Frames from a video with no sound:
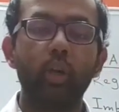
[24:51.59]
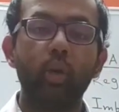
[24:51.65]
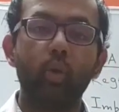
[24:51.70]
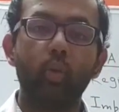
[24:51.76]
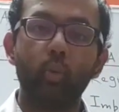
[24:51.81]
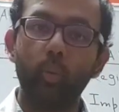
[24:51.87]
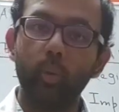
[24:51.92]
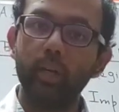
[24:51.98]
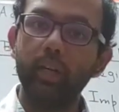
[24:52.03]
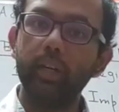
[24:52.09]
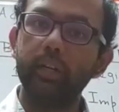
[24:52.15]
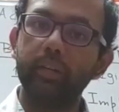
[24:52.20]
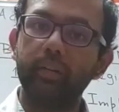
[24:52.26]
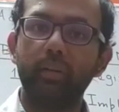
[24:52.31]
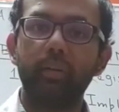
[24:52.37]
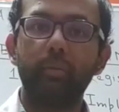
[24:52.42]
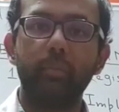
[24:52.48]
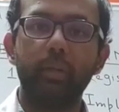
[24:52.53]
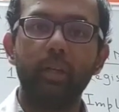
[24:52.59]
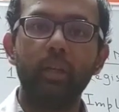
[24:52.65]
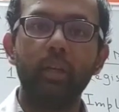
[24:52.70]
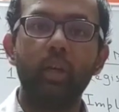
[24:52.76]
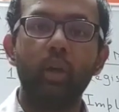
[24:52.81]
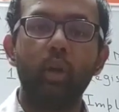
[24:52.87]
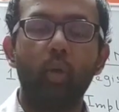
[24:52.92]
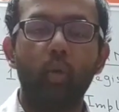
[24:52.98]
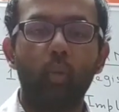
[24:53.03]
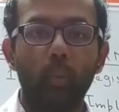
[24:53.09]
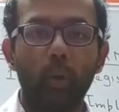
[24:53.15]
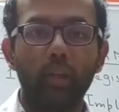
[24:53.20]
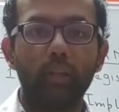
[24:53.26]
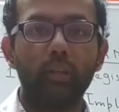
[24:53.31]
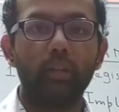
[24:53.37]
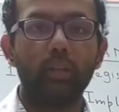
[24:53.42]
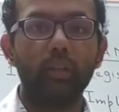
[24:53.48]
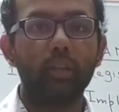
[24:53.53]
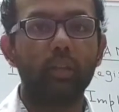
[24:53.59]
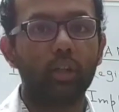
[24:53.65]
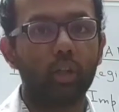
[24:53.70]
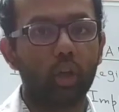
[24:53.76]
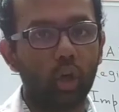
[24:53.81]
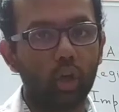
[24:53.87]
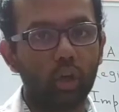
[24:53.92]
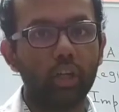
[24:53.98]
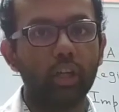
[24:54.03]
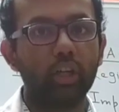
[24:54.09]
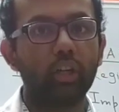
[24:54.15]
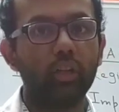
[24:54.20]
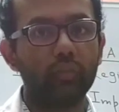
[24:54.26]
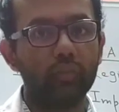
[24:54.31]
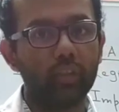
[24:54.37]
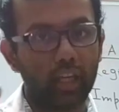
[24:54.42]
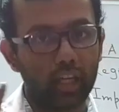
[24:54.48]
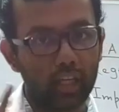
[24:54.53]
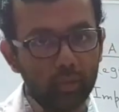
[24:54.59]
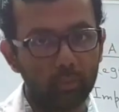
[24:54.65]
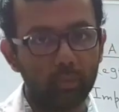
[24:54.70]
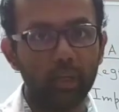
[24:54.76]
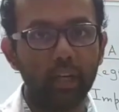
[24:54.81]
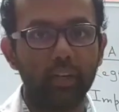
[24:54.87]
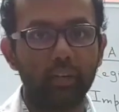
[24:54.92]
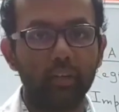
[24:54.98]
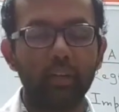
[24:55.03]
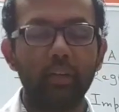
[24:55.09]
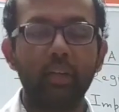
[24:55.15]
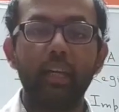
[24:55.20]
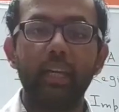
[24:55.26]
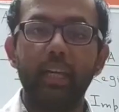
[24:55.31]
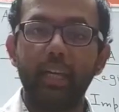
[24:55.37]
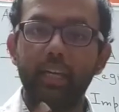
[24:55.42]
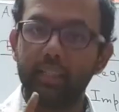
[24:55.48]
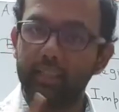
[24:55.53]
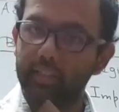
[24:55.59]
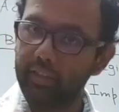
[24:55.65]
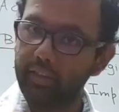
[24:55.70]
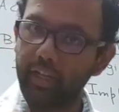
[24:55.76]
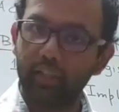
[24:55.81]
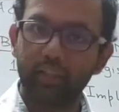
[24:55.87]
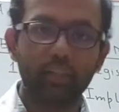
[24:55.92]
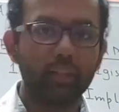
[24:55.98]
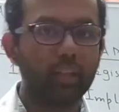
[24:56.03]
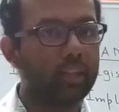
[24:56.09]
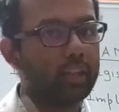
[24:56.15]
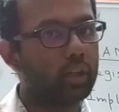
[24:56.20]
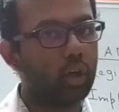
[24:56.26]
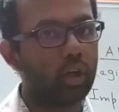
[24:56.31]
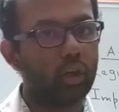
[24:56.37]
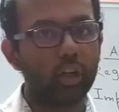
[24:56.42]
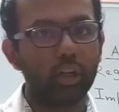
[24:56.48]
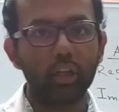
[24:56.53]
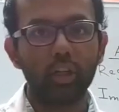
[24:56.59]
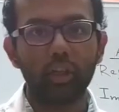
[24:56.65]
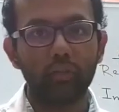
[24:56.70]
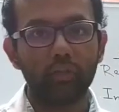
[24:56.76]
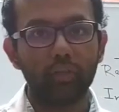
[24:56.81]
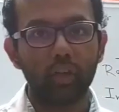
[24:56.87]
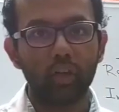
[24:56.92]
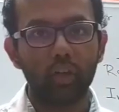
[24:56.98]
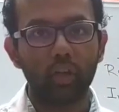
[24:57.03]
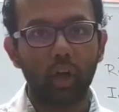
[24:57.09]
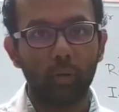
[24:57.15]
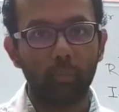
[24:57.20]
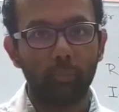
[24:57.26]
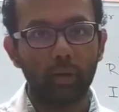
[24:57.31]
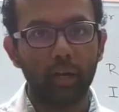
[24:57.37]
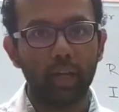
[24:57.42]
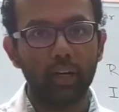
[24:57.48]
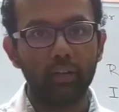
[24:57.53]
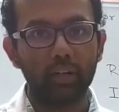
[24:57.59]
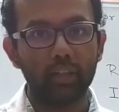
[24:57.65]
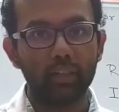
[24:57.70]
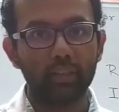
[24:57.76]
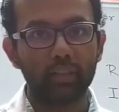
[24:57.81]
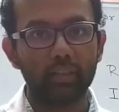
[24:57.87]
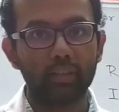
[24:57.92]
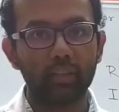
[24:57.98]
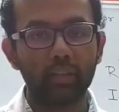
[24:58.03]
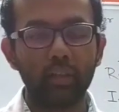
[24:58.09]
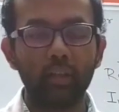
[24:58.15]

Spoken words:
will determine whether the content of the accumulator is greater than the content of your operand register,